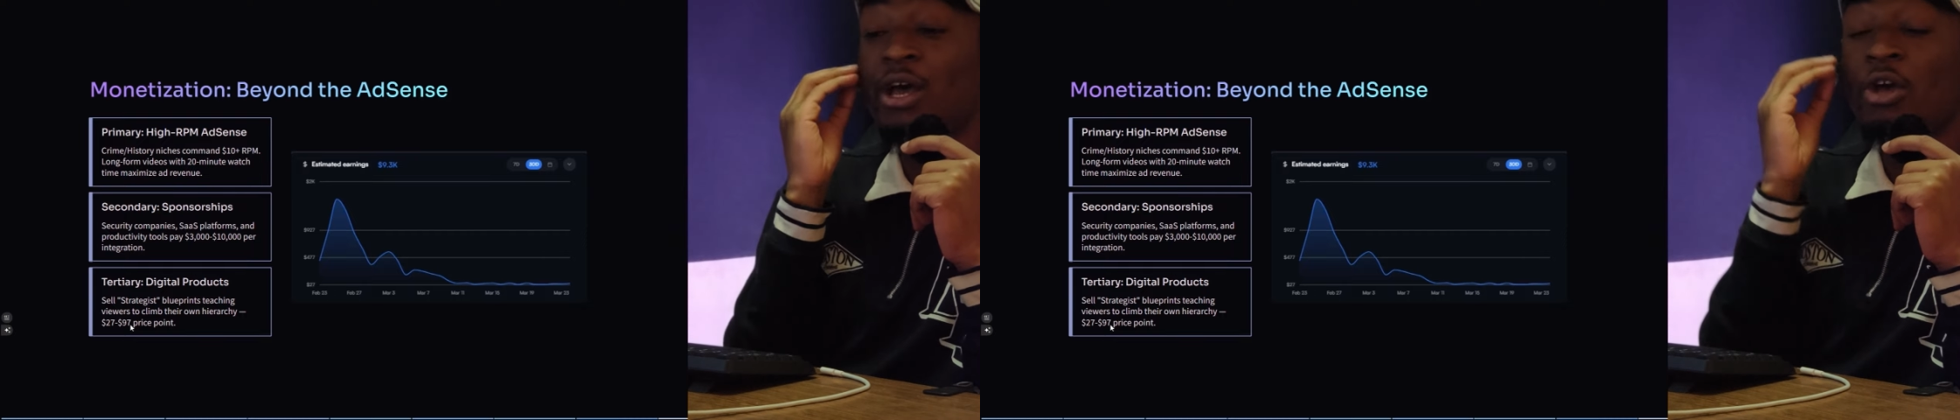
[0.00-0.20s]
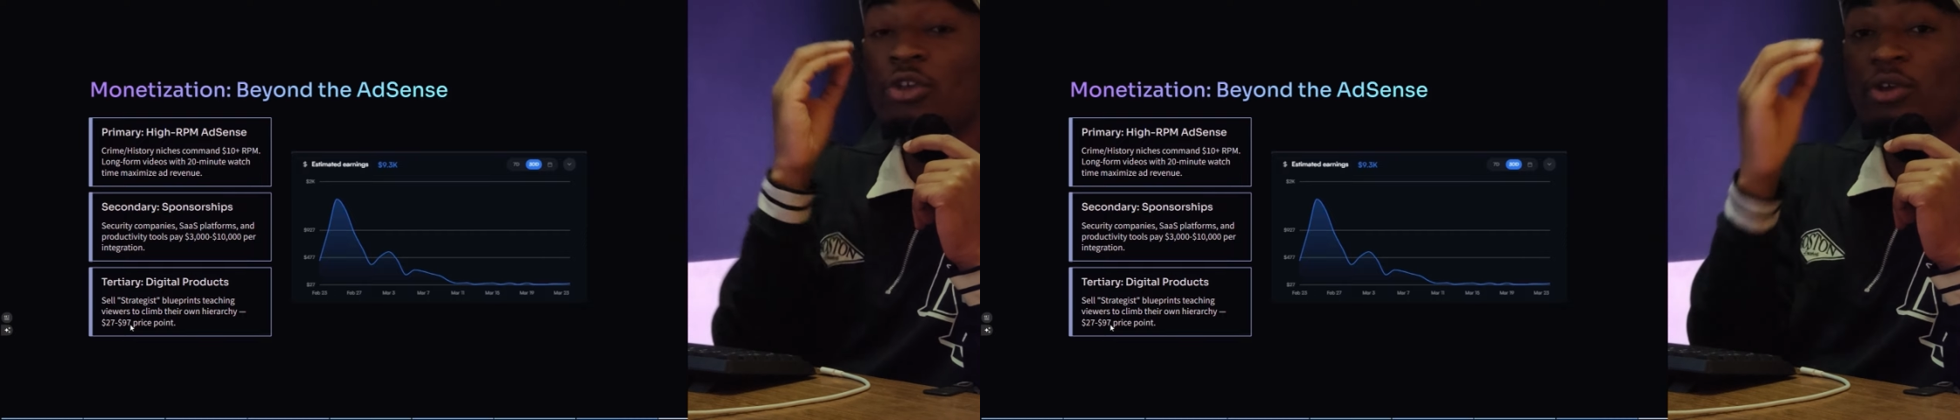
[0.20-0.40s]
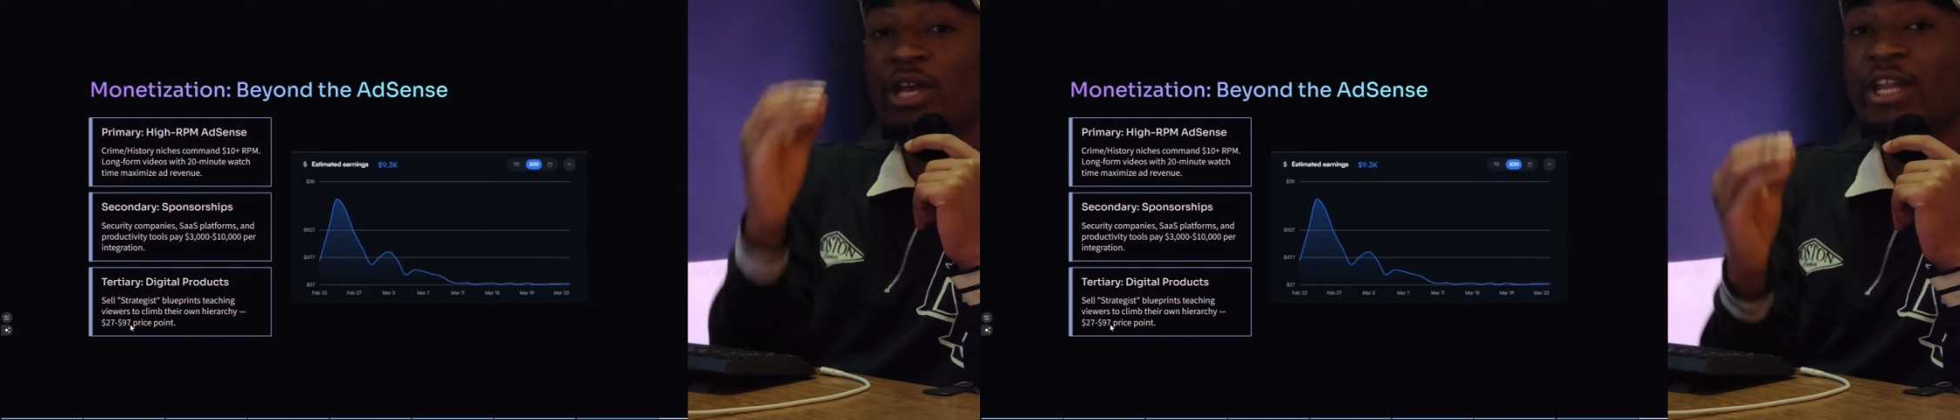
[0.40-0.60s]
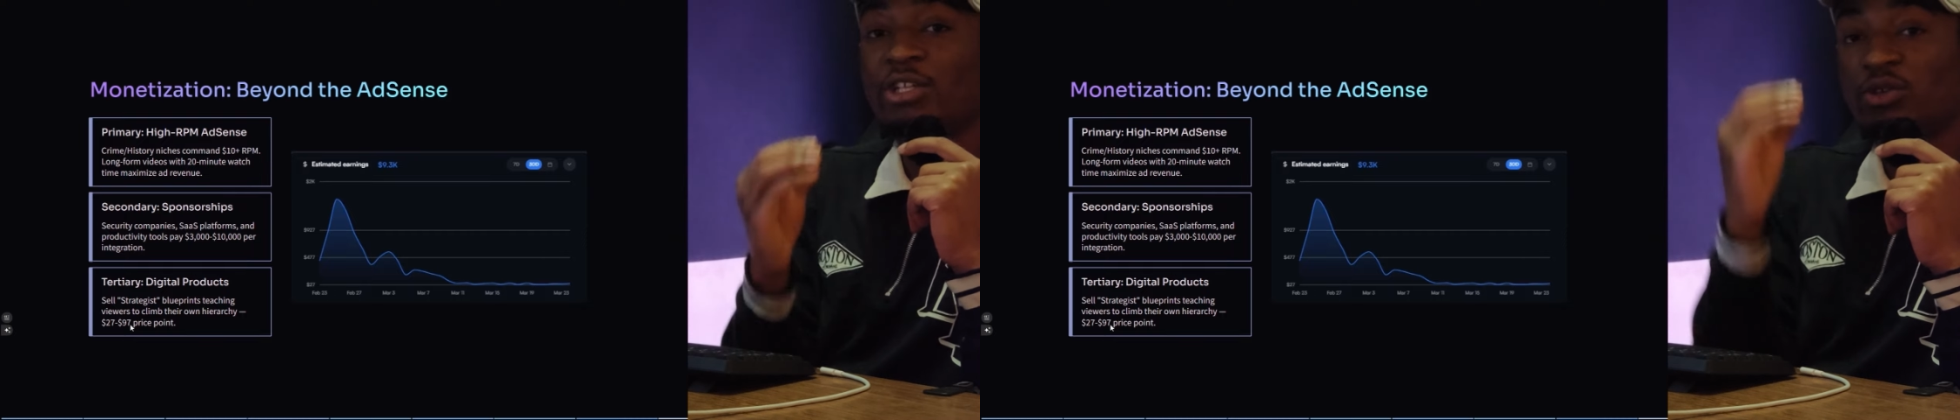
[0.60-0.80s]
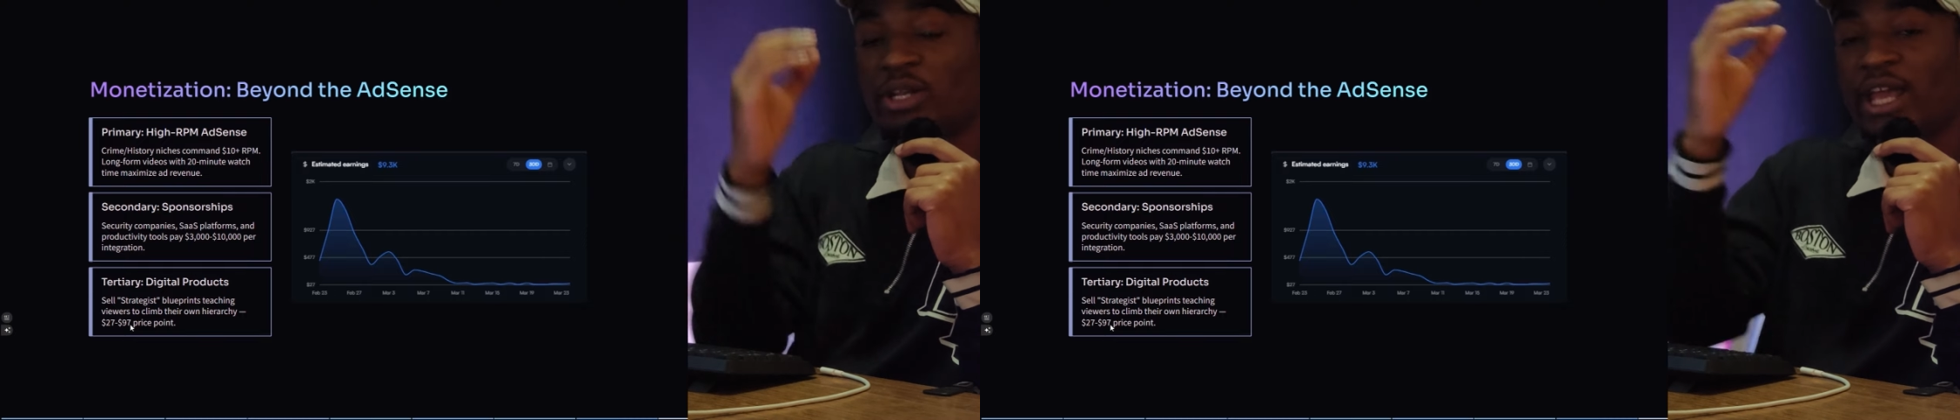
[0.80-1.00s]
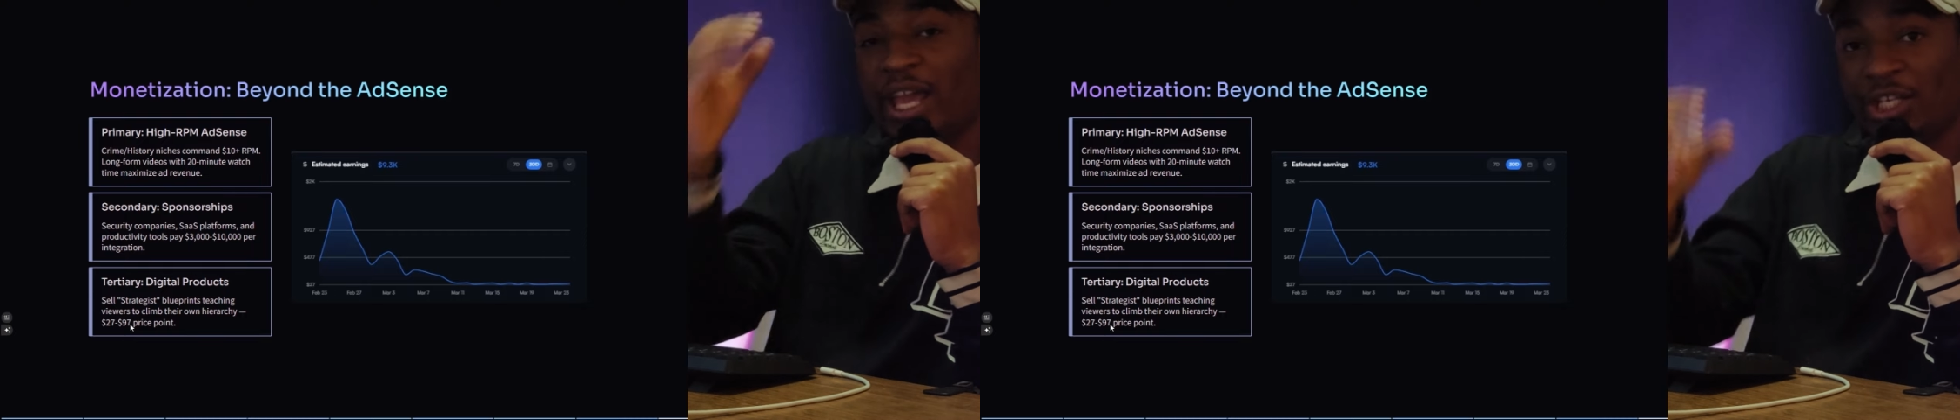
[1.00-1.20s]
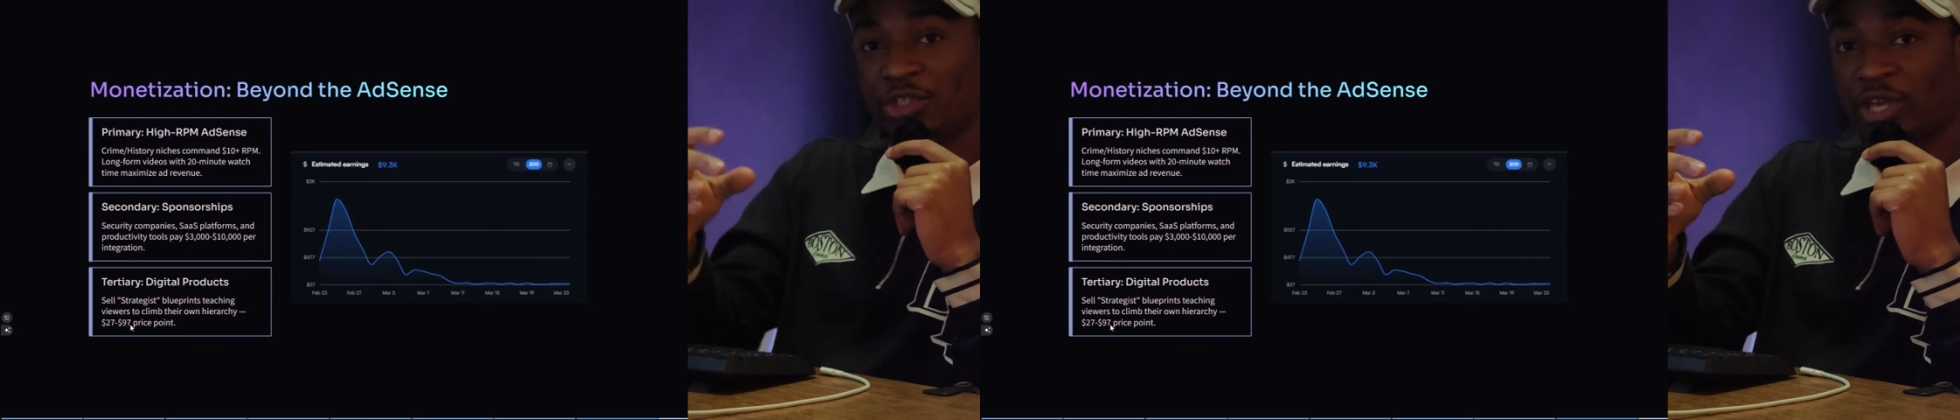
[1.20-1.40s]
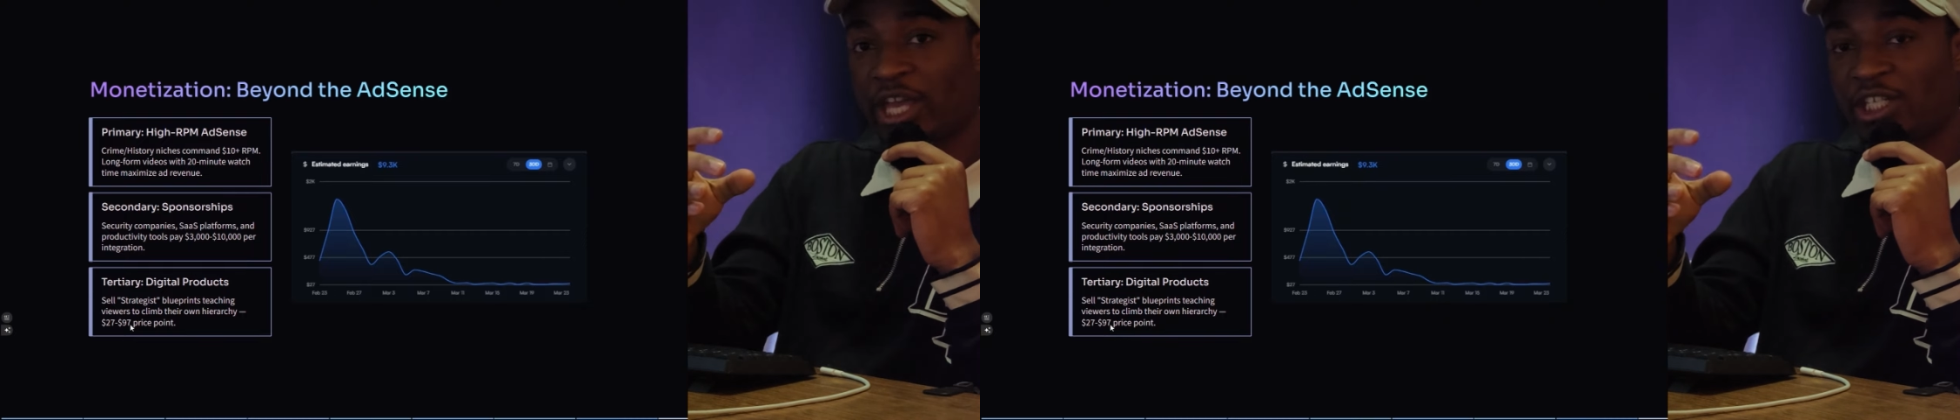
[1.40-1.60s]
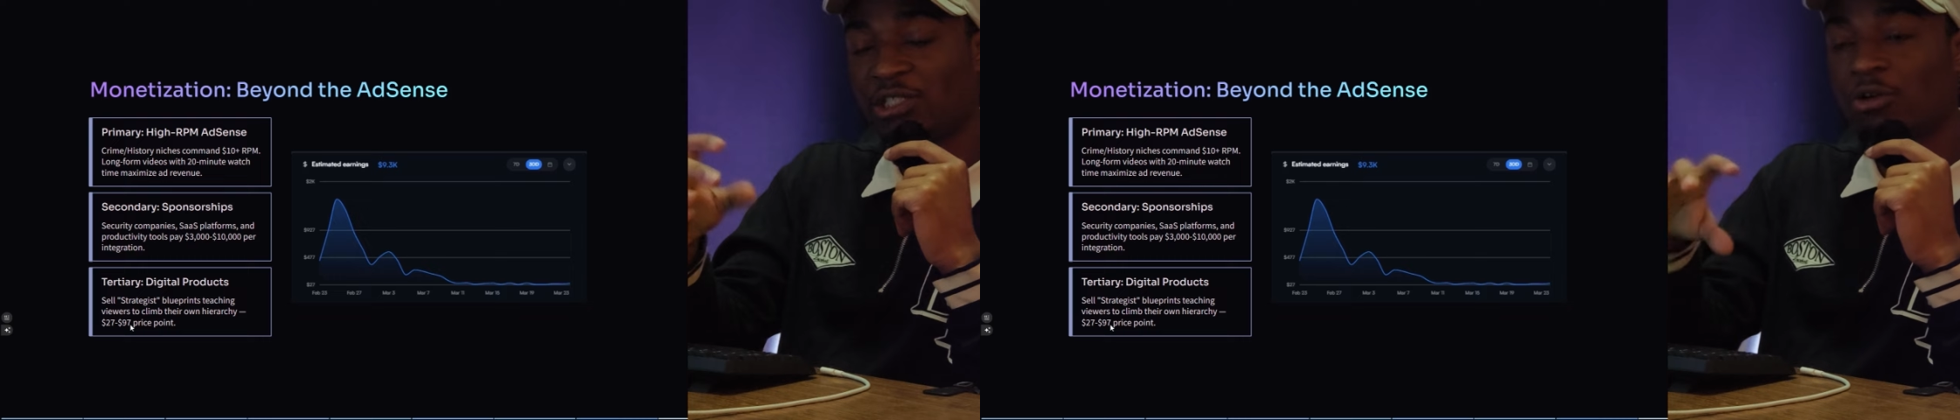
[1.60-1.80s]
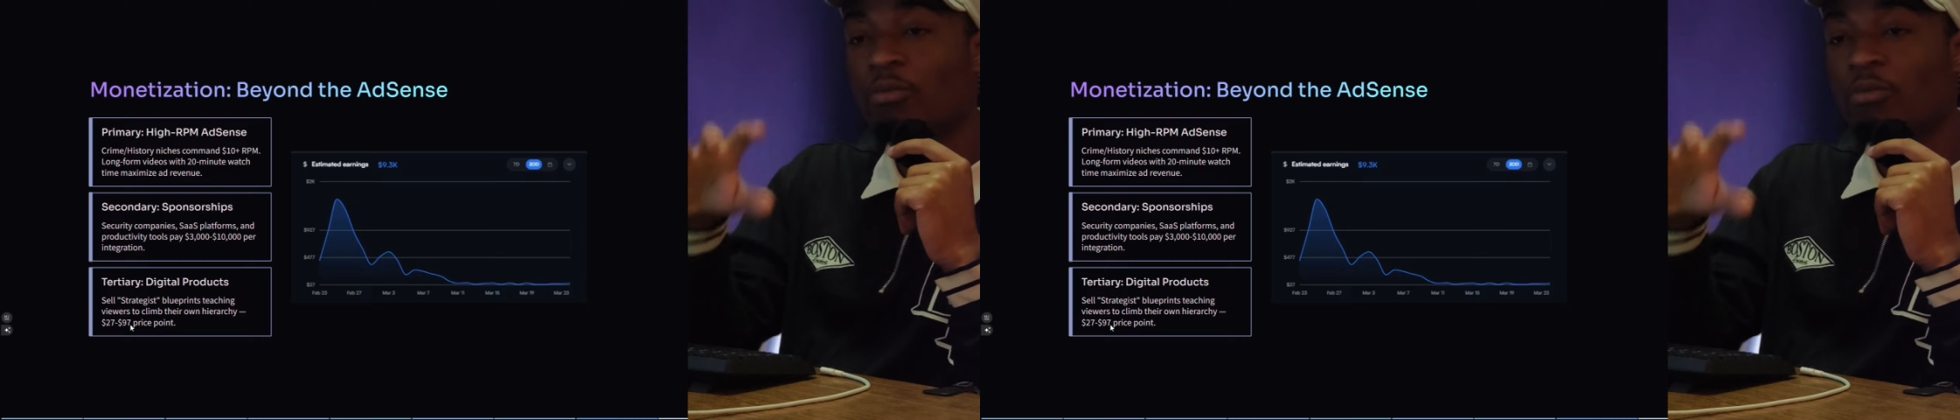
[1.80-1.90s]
You get into an educational